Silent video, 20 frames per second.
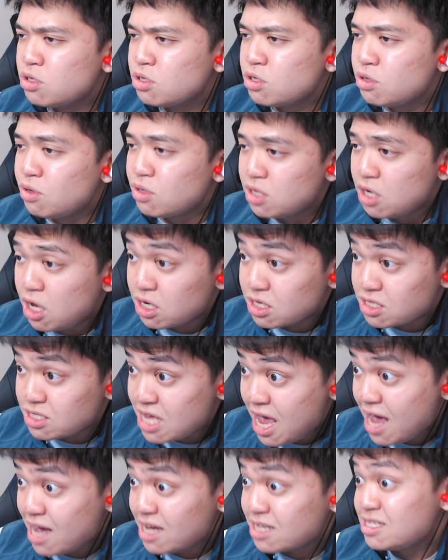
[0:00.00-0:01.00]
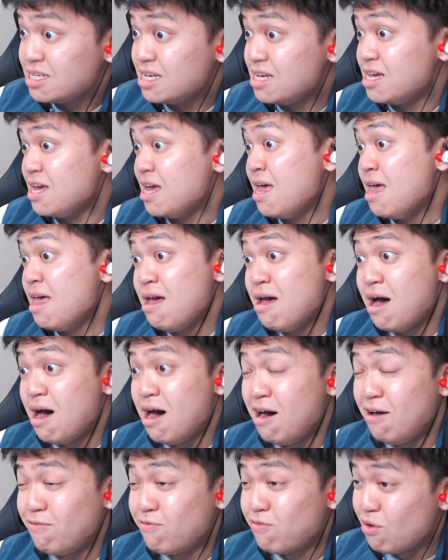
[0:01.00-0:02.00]
Otoxaxi,
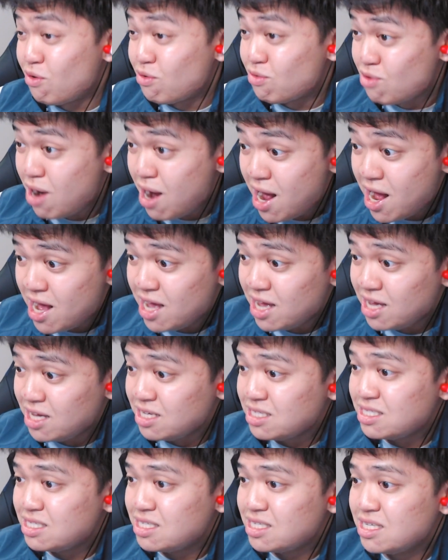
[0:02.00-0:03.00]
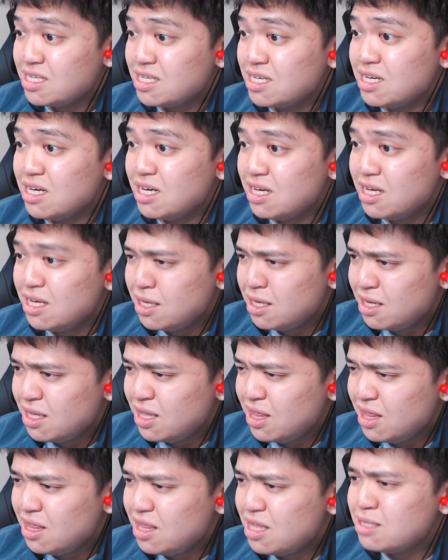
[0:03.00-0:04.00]
for Rise.
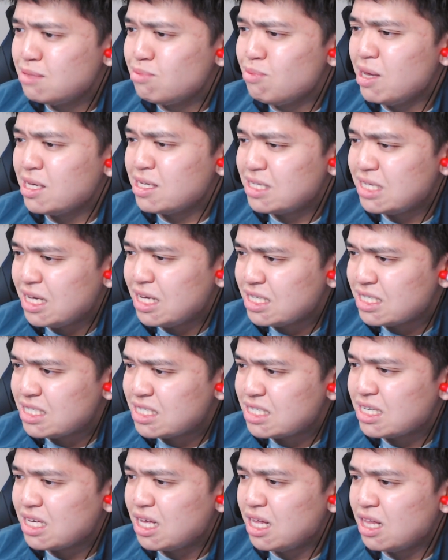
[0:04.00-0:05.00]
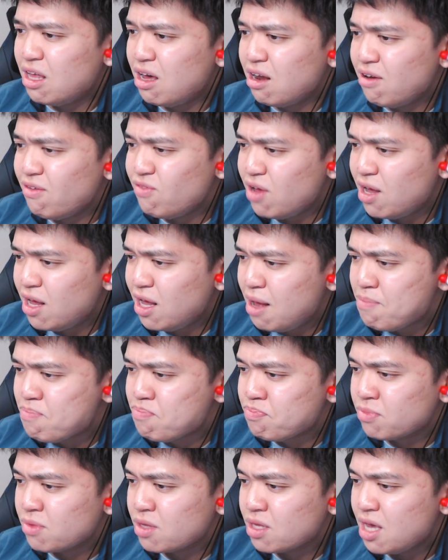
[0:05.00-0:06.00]
This makes sense. A lot of
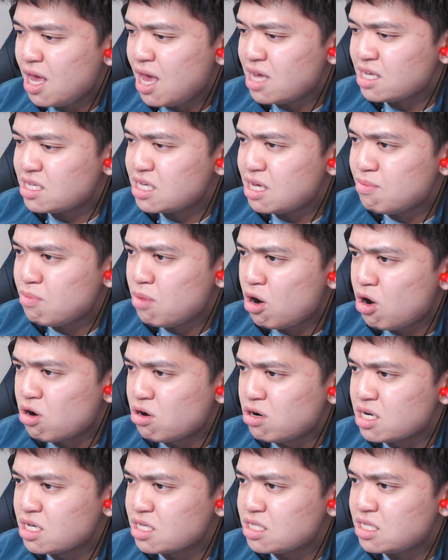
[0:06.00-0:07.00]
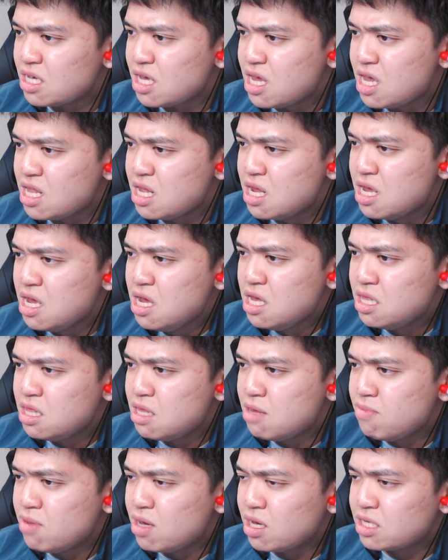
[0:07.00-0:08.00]
SM artists in
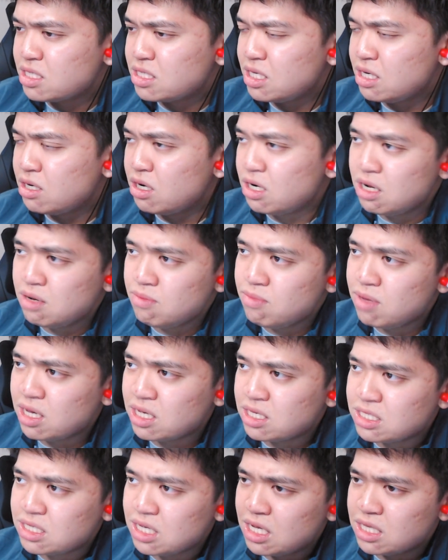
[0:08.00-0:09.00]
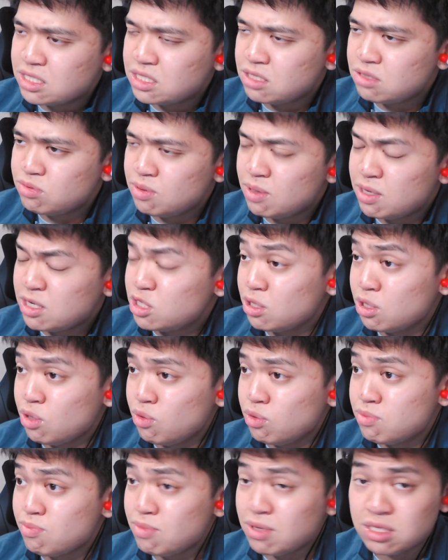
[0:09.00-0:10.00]
the mix here, and it makes sense, especially
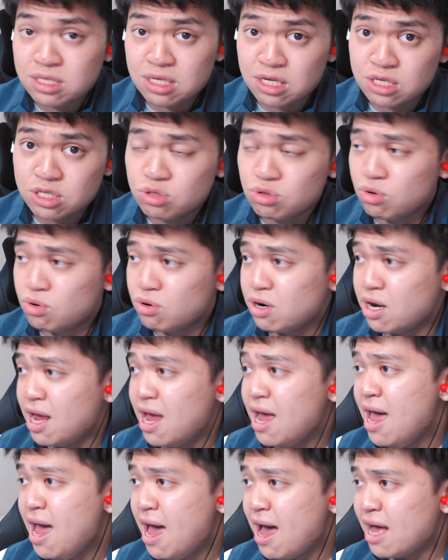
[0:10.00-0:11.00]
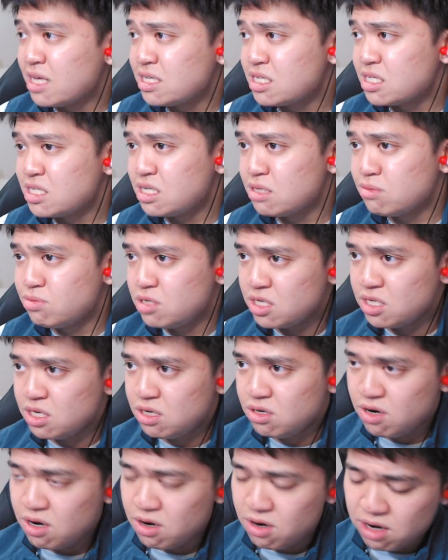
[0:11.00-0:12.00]
with Mystic Story as a
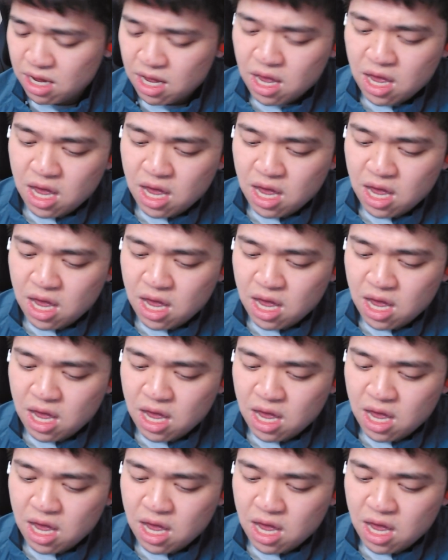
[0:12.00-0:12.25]
subsidiary